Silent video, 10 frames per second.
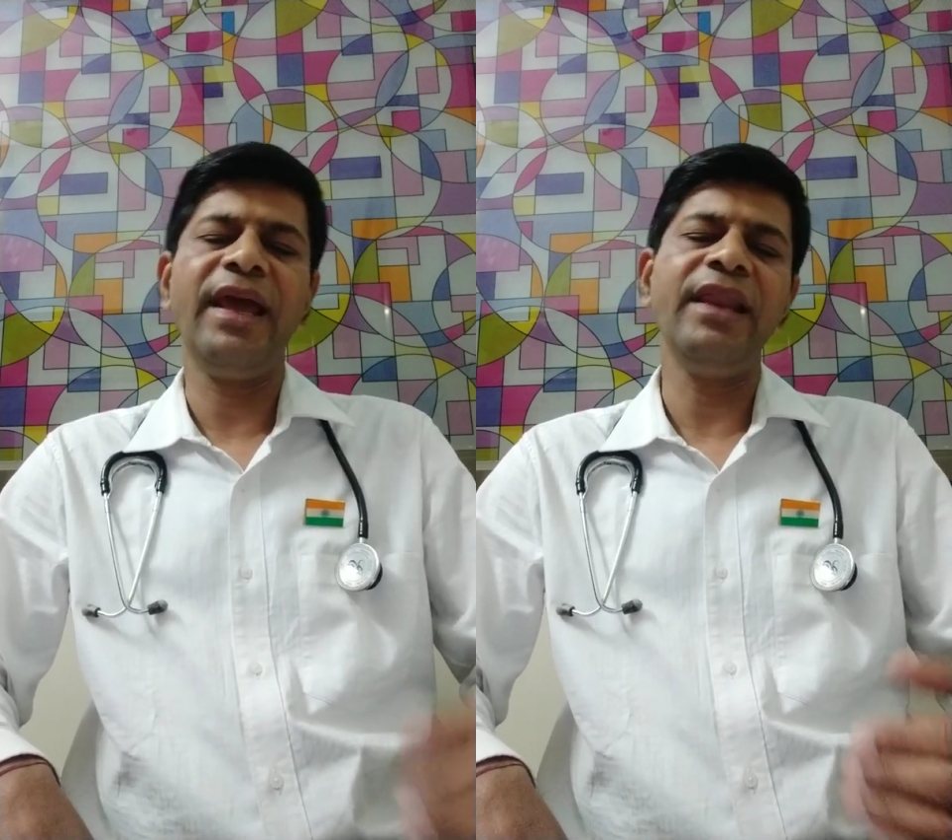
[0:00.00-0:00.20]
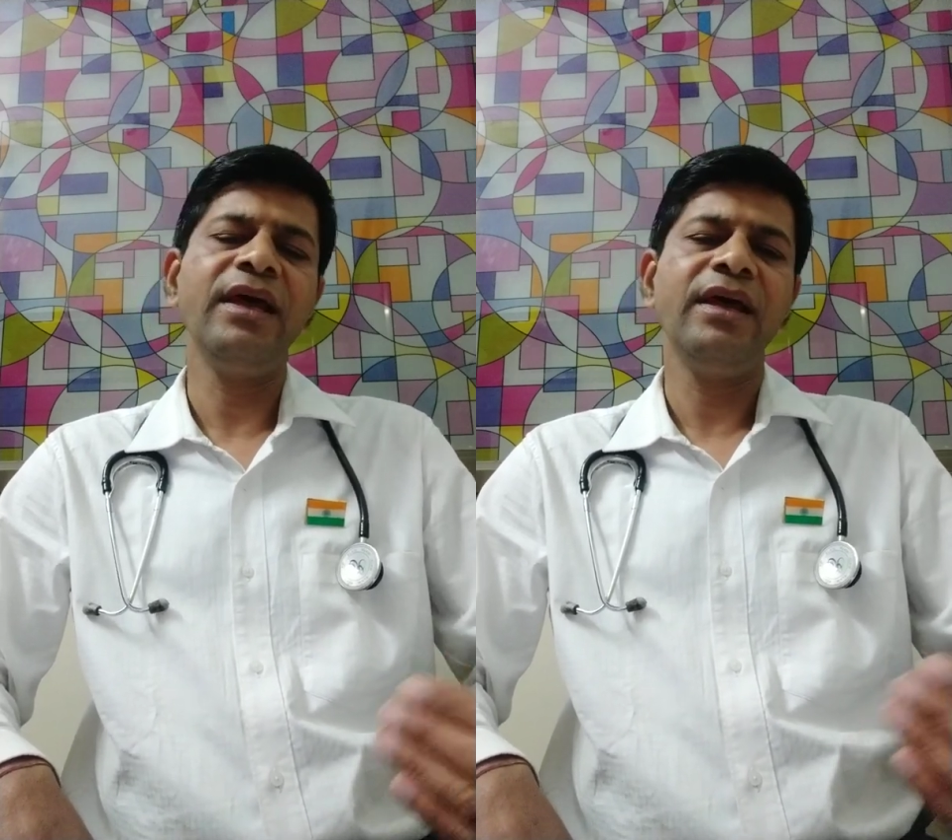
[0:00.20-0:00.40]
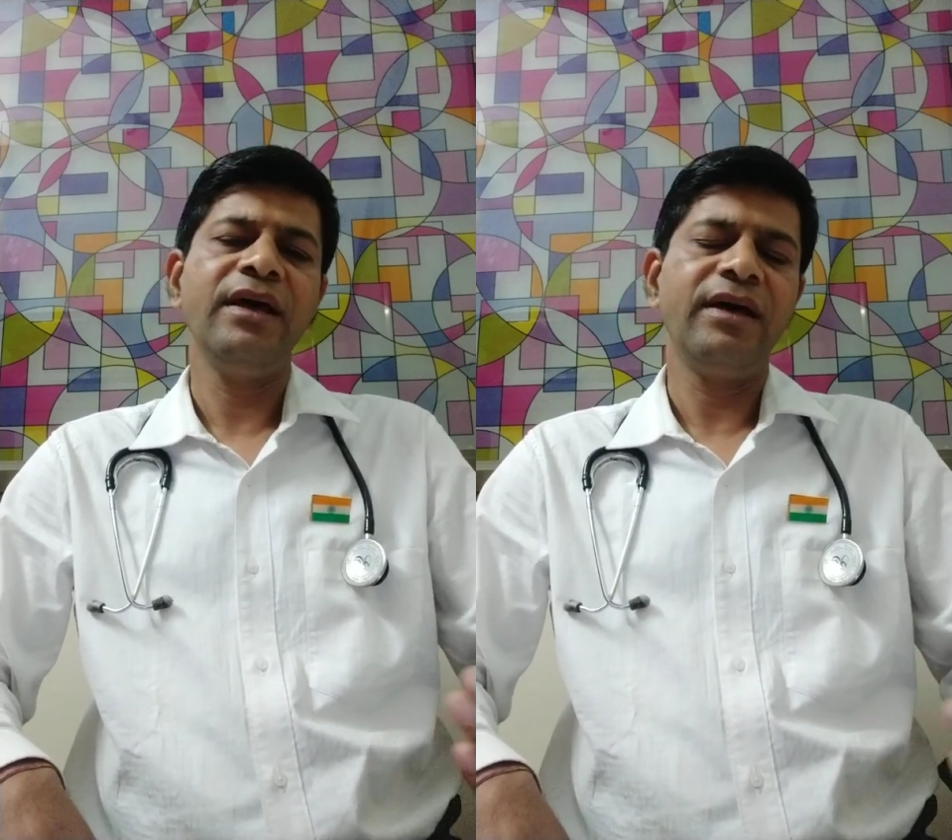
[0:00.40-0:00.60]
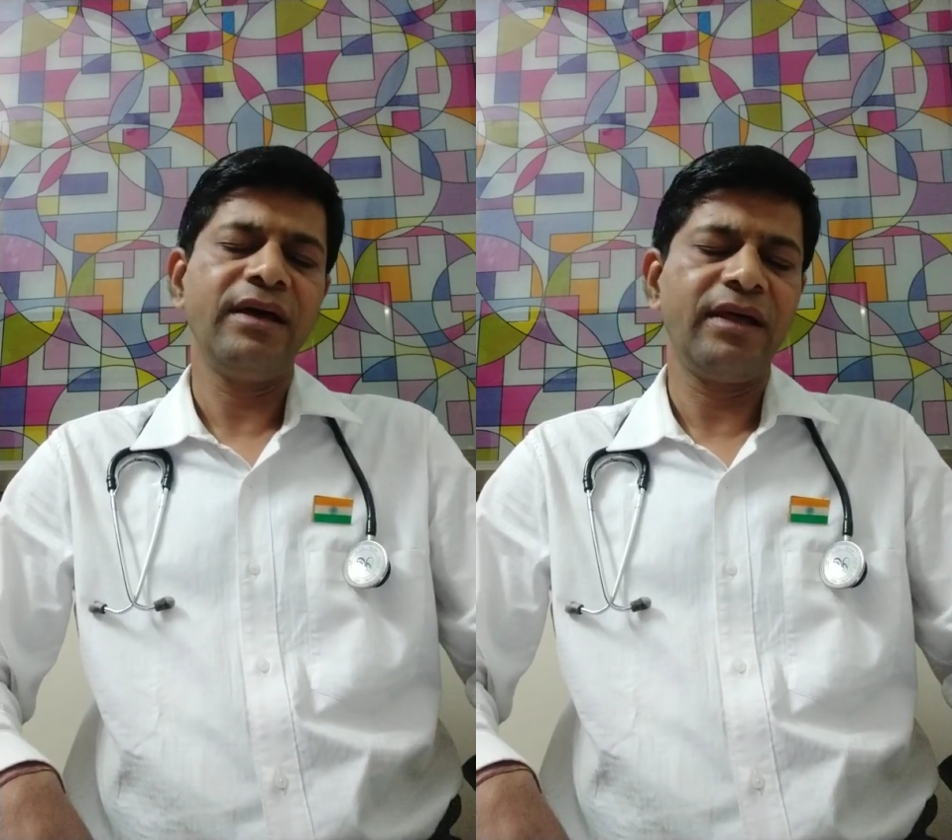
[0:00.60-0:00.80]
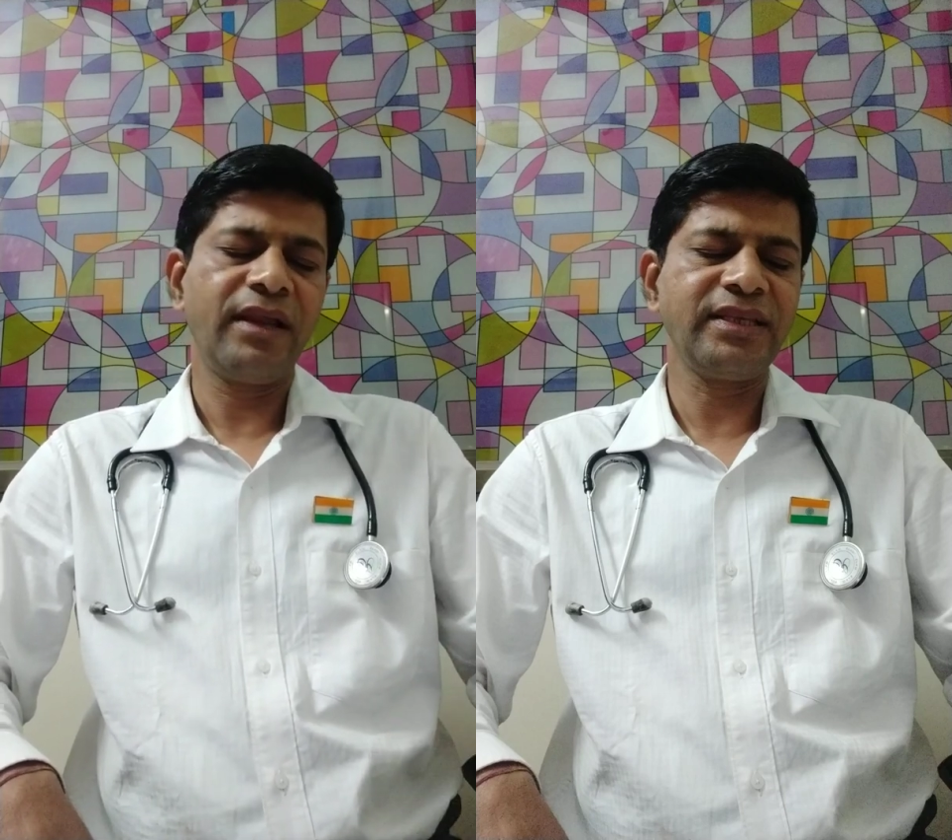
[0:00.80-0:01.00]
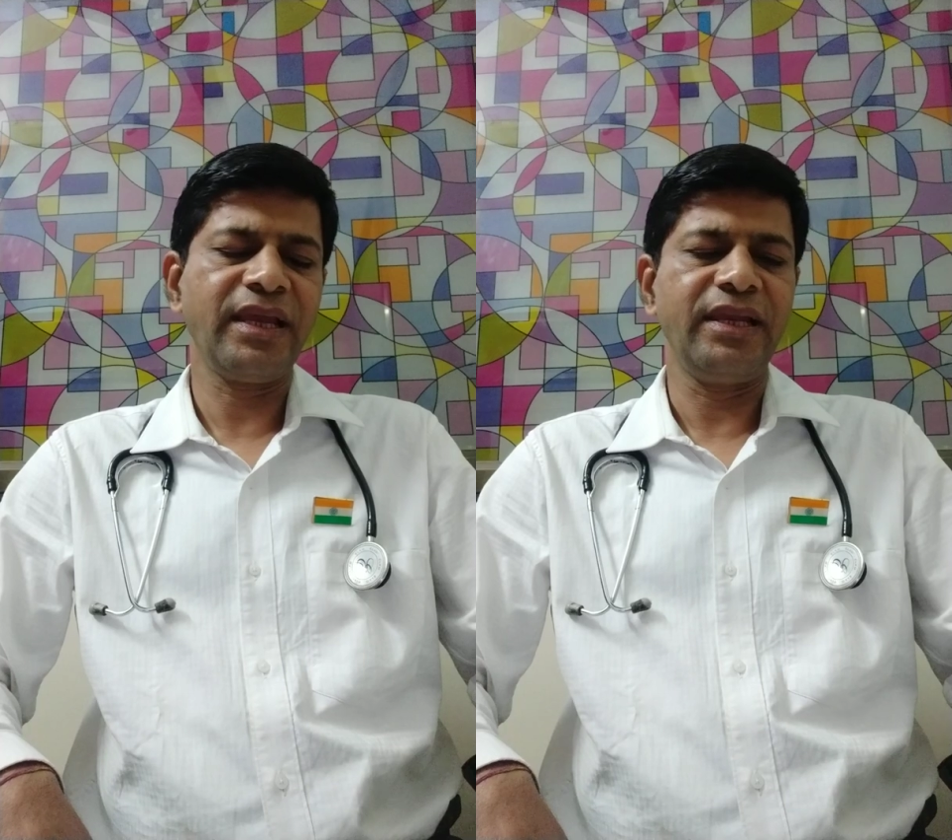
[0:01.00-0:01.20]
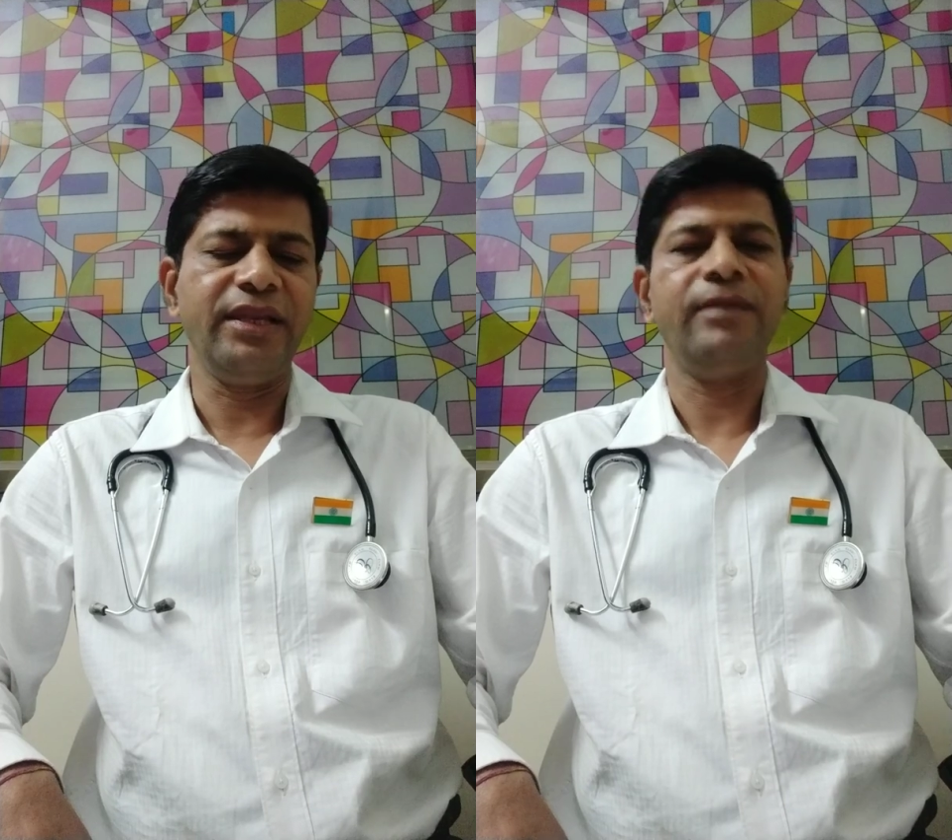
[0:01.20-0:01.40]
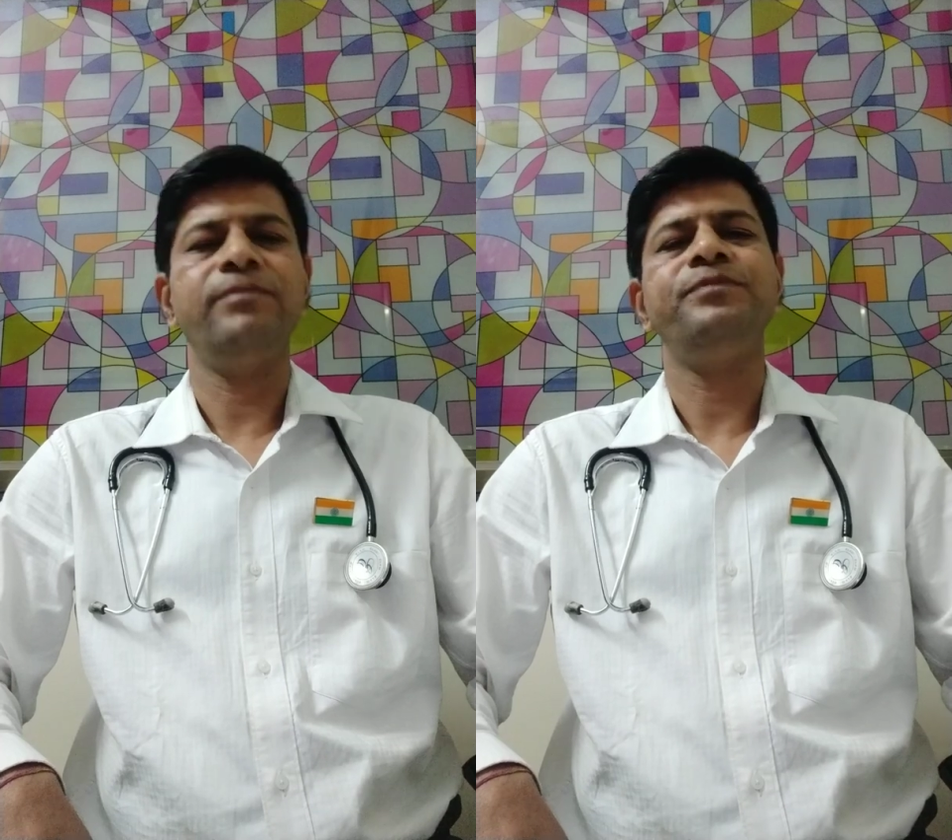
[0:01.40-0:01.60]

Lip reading: and rasagiline.